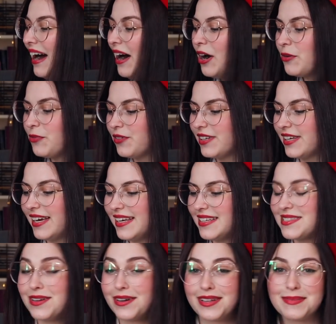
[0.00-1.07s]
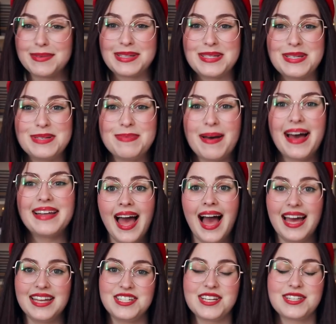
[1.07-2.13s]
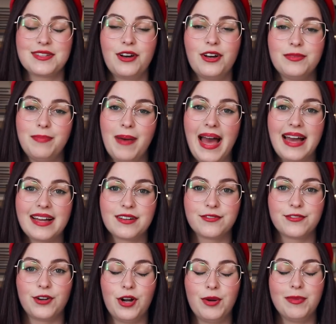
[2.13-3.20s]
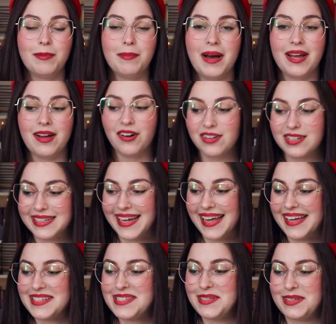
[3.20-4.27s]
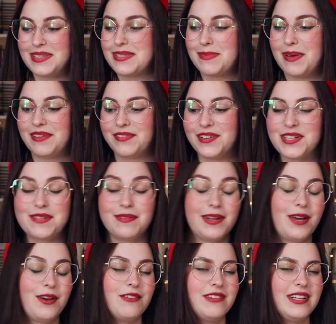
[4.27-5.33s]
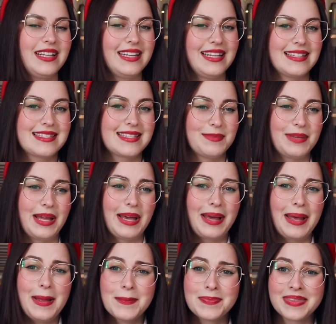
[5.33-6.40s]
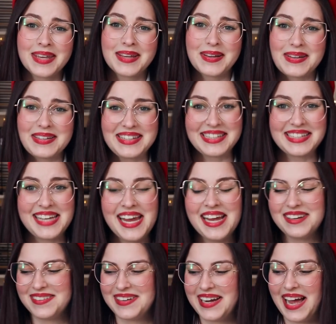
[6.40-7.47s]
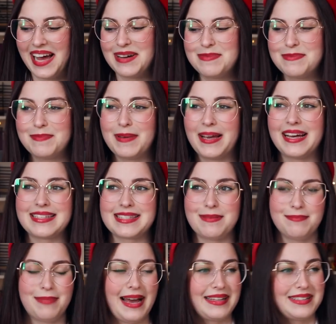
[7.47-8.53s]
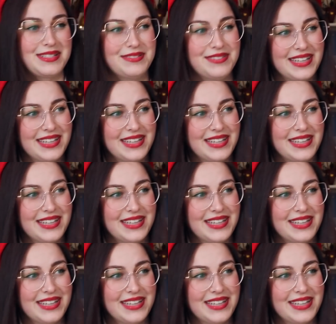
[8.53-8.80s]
Hopefully it's not gonna be too bad. I just got back from my holiday, so this is my first video. I really need some like good cheering up because I'm back to